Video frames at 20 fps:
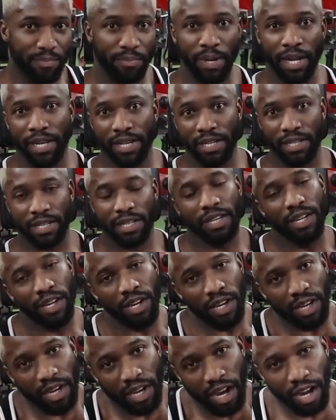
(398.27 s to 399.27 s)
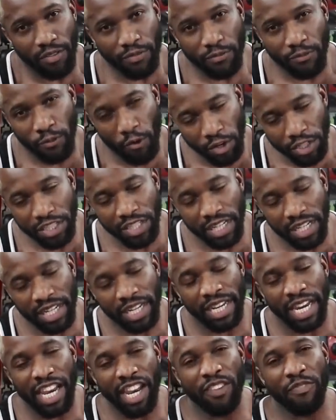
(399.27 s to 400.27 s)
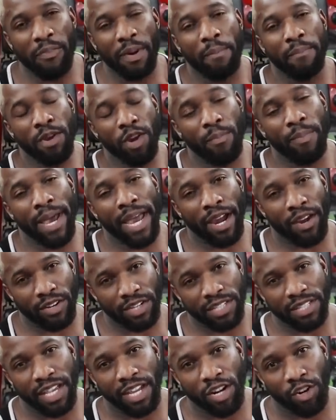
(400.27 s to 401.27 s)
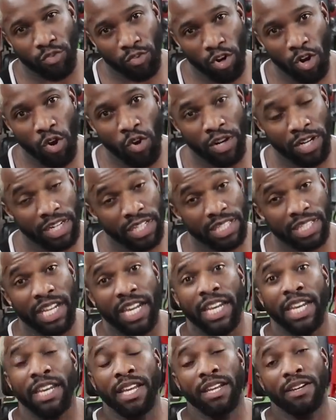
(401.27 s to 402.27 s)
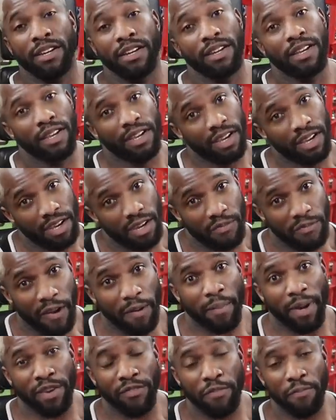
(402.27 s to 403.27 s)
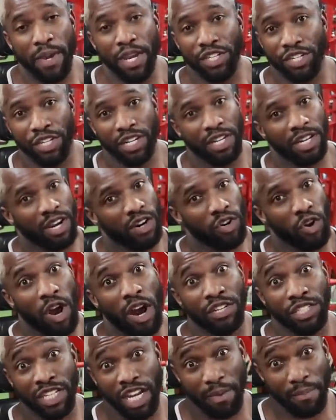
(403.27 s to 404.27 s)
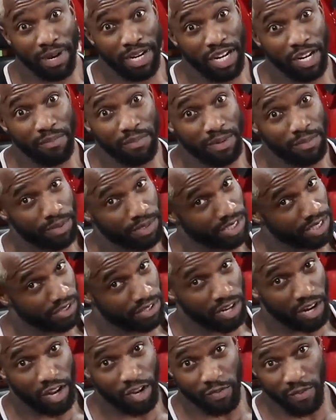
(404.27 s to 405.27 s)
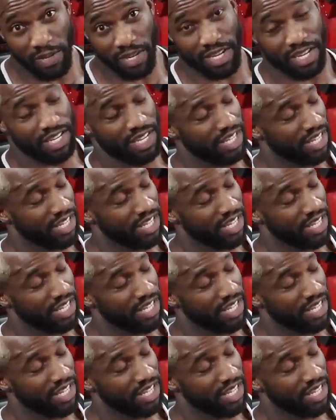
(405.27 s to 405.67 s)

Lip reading: But unfortunately, they left my meal bag on the side of the road, and this lady found my information. I don't know where she got my number, but she called me.